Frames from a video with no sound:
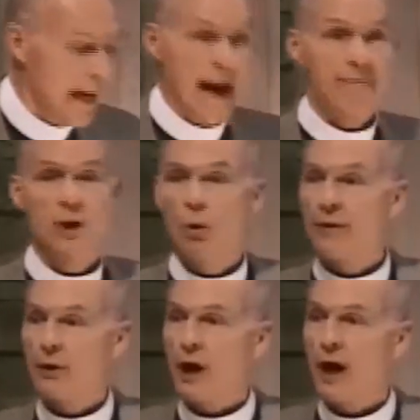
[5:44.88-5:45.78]
Have no
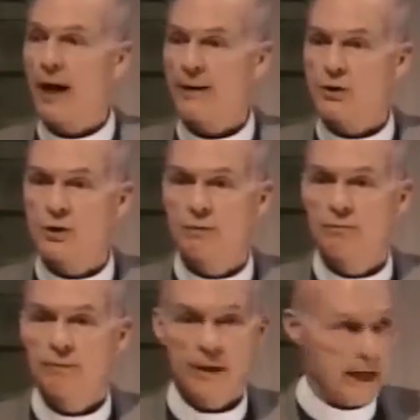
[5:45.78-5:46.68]
other gods.
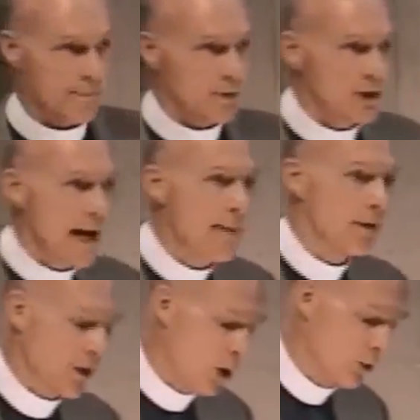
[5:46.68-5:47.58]
Keep the
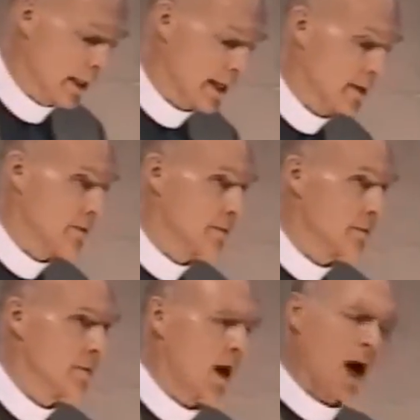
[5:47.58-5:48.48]
Sabbath holy.
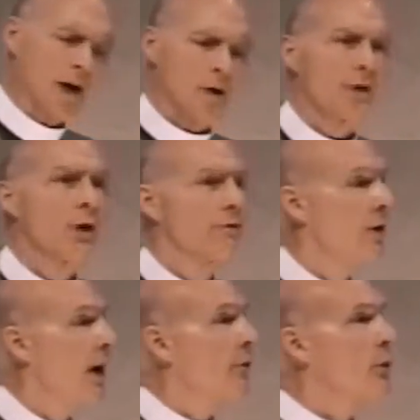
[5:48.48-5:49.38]
Honor your
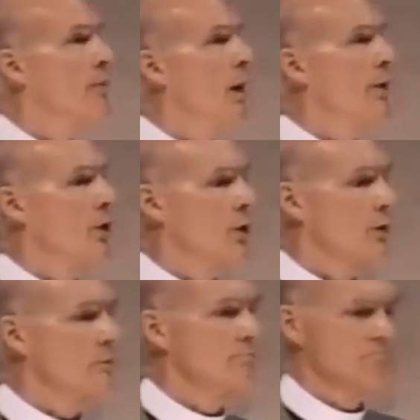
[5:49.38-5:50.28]
father and mother.
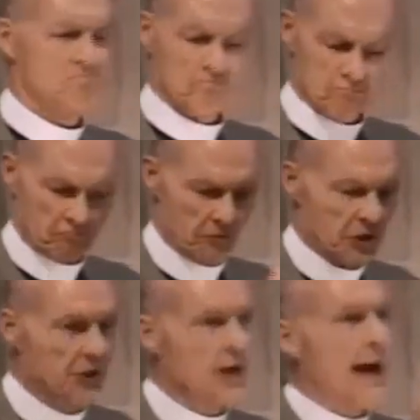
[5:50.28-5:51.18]

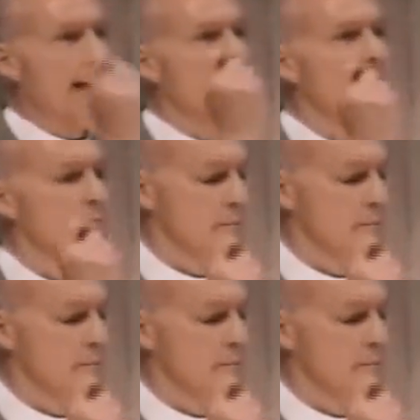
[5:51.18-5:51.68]
Check.